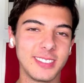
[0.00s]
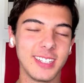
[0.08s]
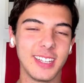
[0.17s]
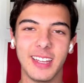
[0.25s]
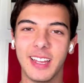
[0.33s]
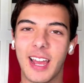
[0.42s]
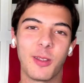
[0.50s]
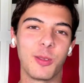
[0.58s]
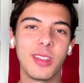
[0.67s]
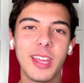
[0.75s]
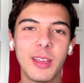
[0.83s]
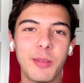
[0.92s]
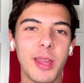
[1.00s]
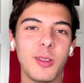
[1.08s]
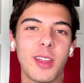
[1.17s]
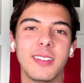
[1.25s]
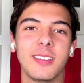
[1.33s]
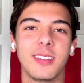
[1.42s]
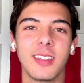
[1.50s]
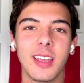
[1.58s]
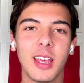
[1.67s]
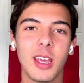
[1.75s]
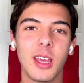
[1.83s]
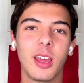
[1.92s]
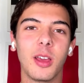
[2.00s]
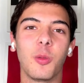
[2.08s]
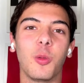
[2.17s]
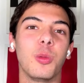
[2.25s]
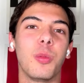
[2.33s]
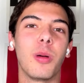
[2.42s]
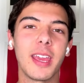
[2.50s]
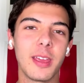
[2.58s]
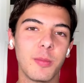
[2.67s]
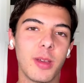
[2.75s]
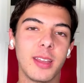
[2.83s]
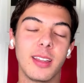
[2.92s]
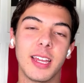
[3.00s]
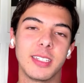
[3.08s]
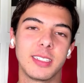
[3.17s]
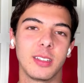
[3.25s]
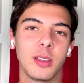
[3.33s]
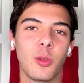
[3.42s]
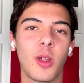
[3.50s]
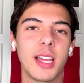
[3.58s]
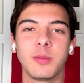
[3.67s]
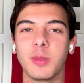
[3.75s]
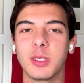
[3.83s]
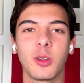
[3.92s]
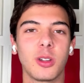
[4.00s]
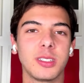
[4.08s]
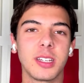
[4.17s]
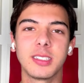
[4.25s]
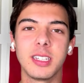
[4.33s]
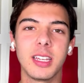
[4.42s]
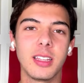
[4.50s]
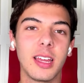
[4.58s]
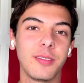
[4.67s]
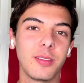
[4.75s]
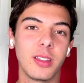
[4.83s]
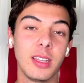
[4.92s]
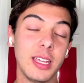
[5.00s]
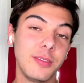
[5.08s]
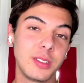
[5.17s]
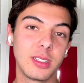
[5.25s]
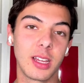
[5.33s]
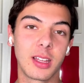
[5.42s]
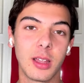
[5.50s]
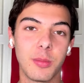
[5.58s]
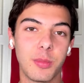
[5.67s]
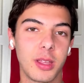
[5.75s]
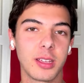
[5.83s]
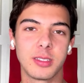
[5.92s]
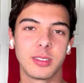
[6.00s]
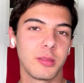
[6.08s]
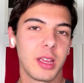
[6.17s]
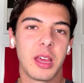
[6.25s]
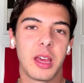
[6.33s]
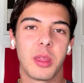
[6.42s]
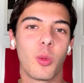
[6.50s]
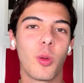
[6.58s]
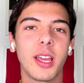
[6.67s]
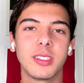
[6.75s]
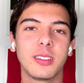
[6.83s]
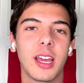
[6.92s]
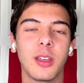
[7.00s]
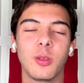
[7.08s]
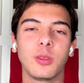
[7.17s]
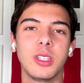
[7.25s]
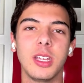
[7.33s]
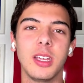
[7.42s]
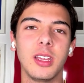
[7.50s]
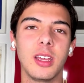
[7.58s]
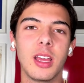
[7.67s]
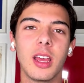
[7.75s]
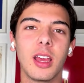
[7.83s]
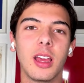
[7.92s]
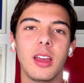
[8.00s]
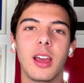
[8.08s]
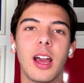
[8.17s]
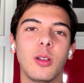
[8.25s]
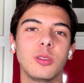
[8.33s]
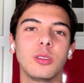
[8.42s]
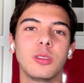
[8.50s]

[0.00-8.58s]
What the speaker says: I don't think Man United would buy him unless Rasmus or Zaxi leaves the club, because otherwise I don't see how